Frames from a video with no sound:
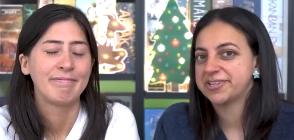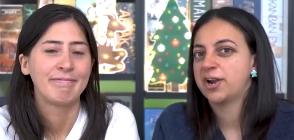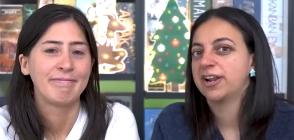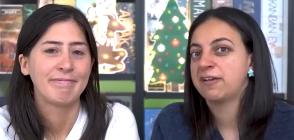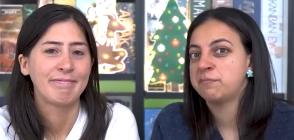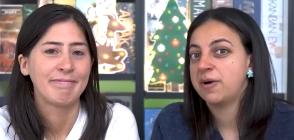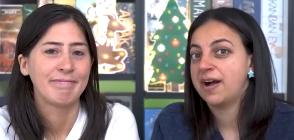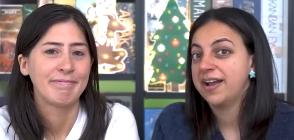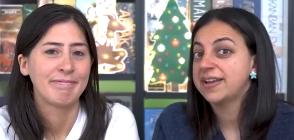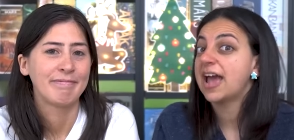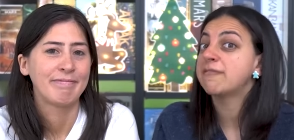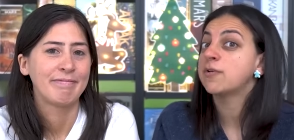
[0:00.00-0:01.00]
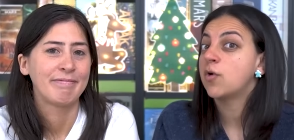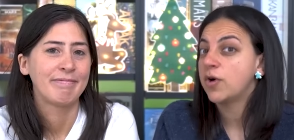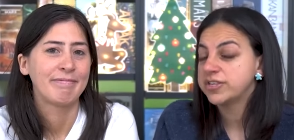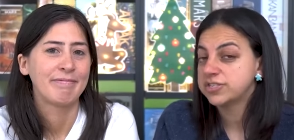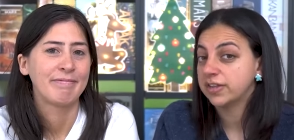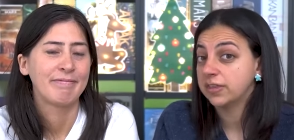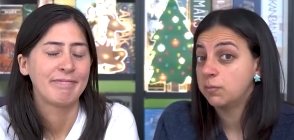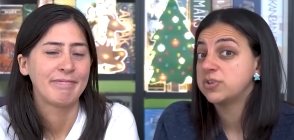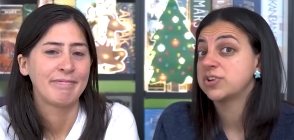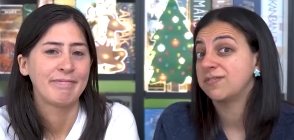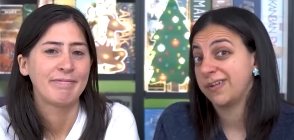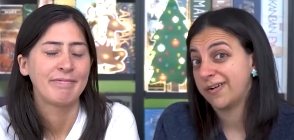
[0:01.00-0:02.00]
Speaker 1: that are left behind have coins on them,
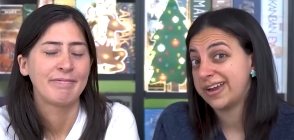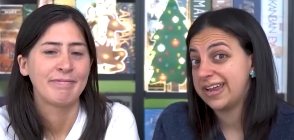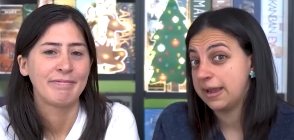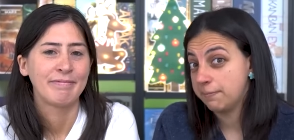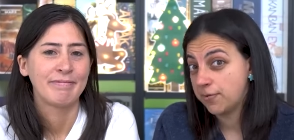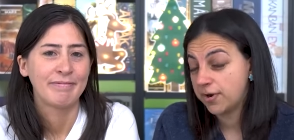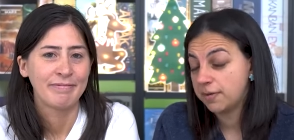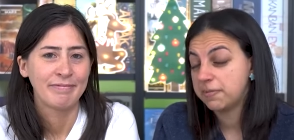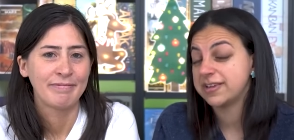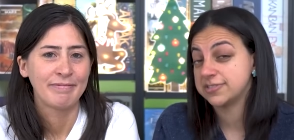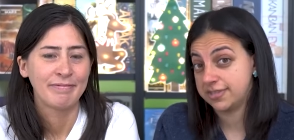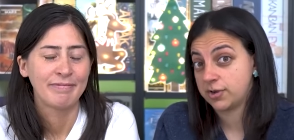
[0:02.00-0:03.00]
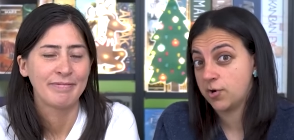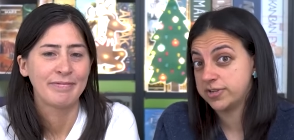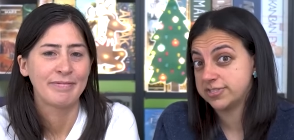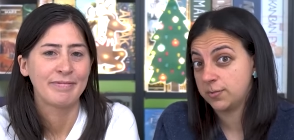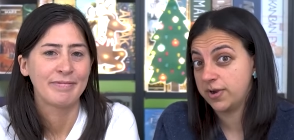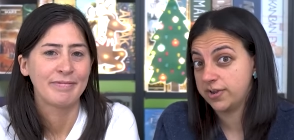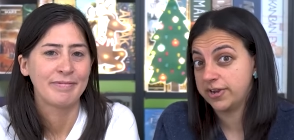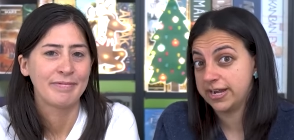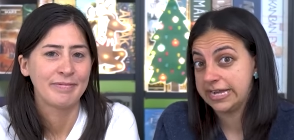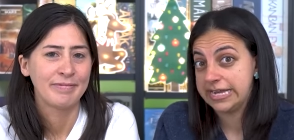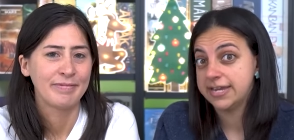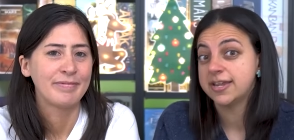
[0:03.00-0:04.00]
which are very important because the coins are what you're
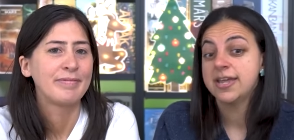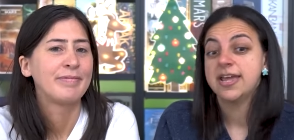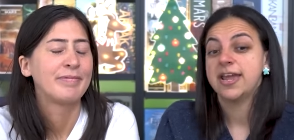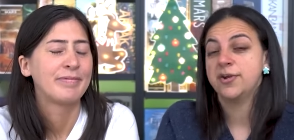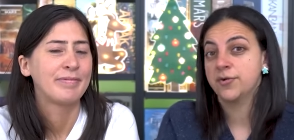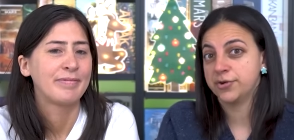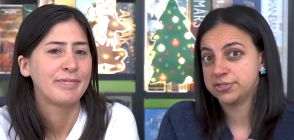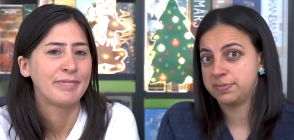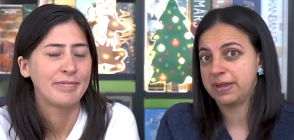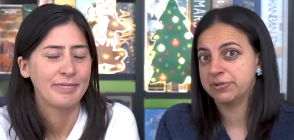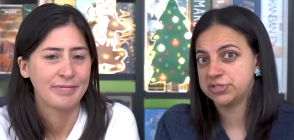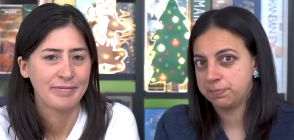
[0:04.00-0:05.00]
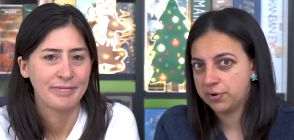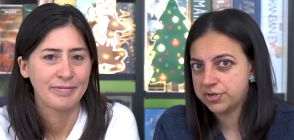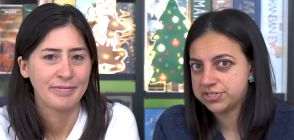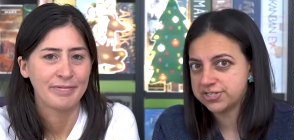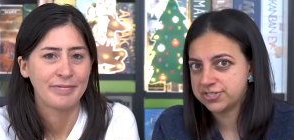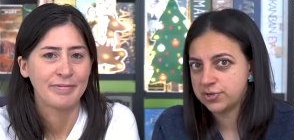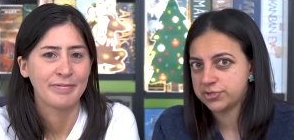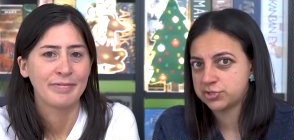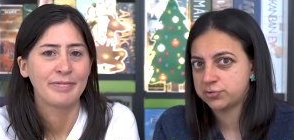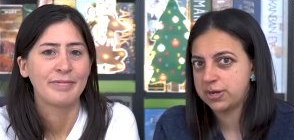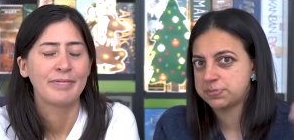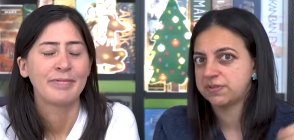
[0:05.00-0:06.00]
going to need in order to be able to purchase those
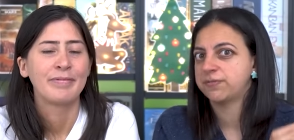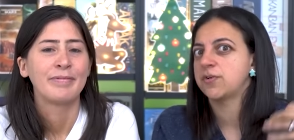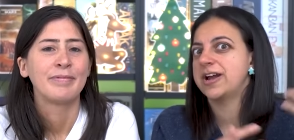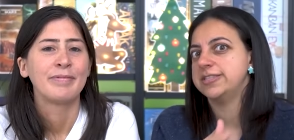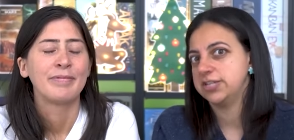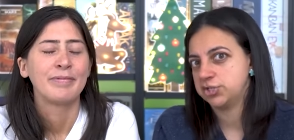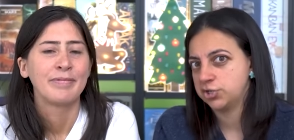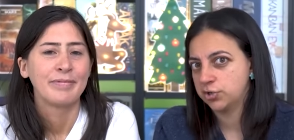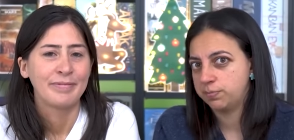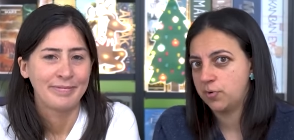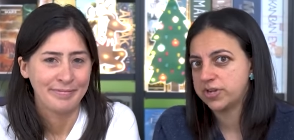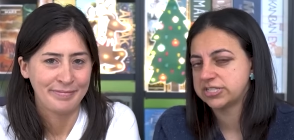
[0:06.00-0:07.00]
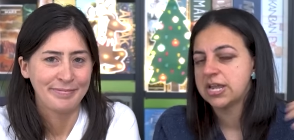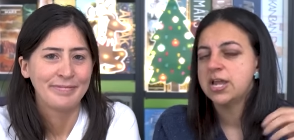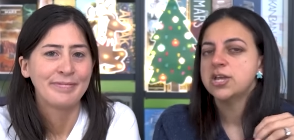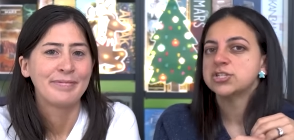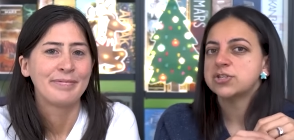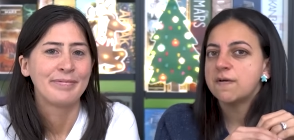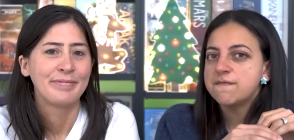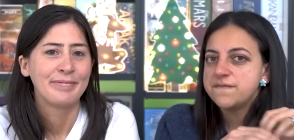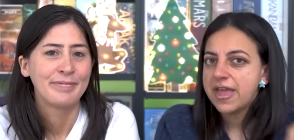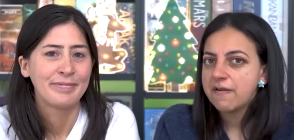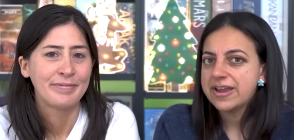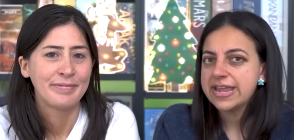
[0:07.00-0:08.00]
trips for additional points. So
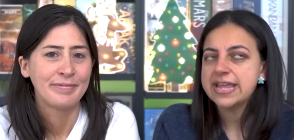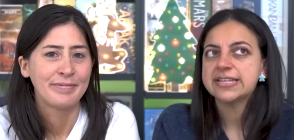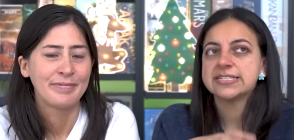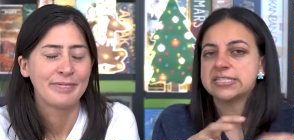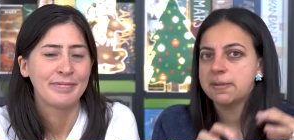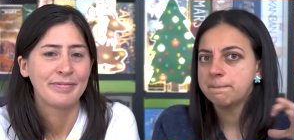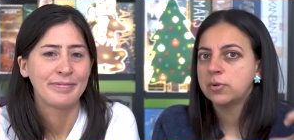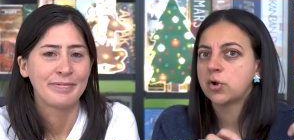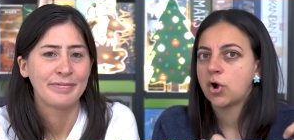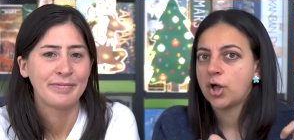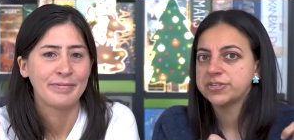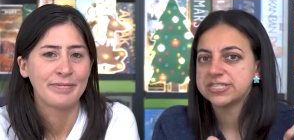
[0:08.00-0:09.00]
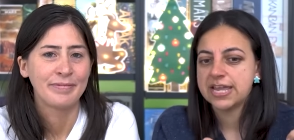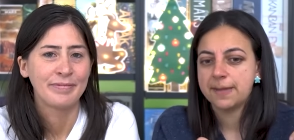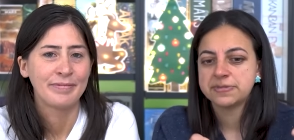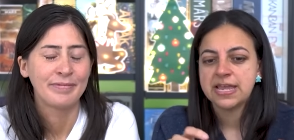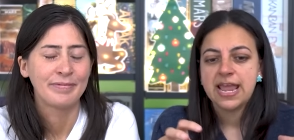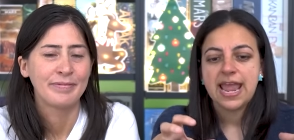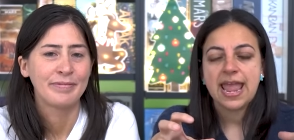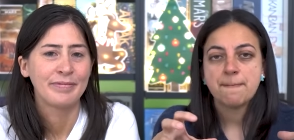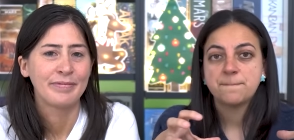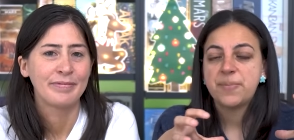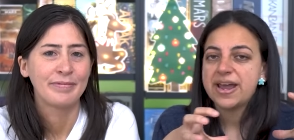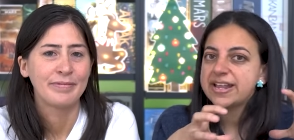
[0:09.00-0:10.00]
very simple concept
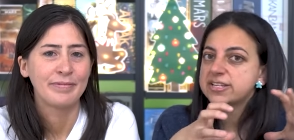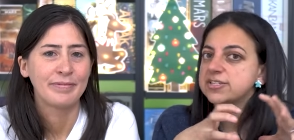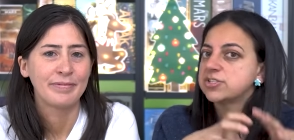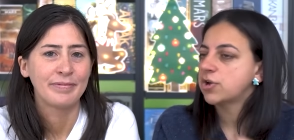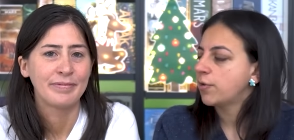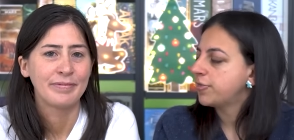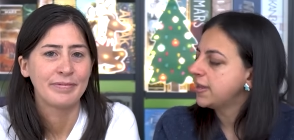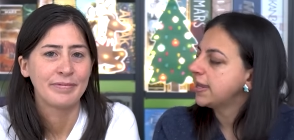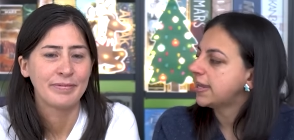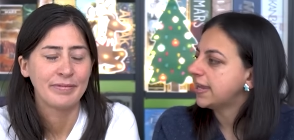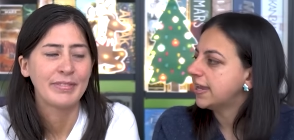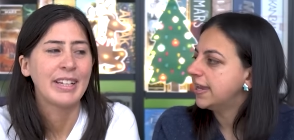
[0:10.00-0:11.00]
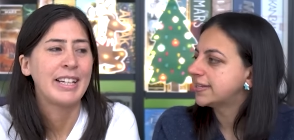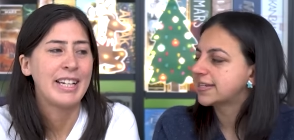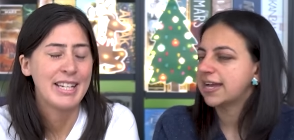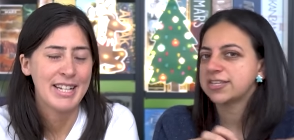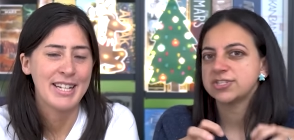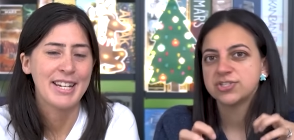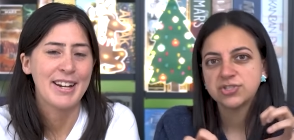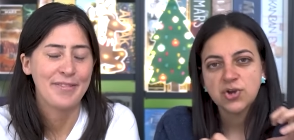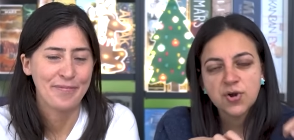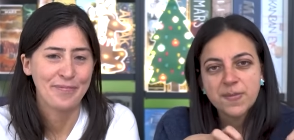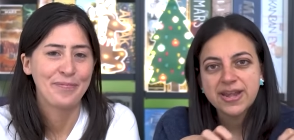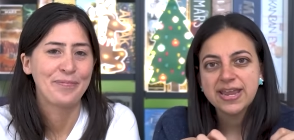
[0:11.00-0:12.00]
but it's so thinky. It's it got is, yeah.
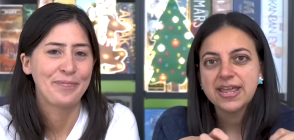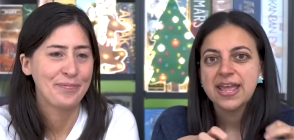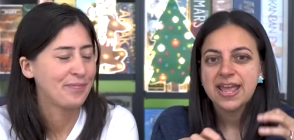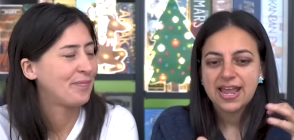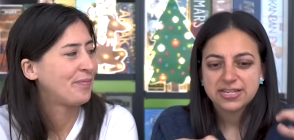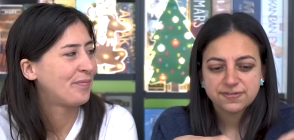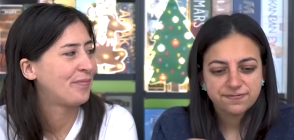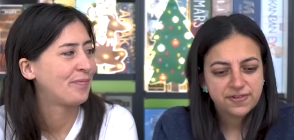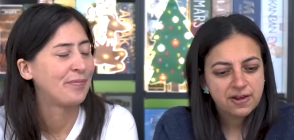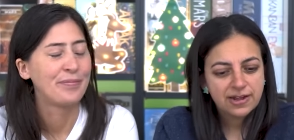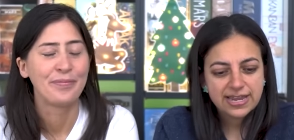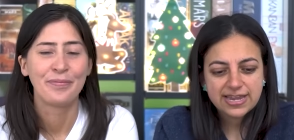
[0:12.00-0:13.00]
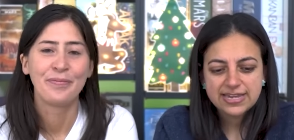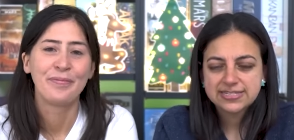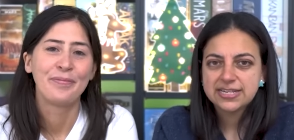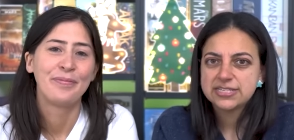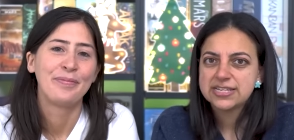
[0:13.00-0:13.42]
so many. It's fairly easy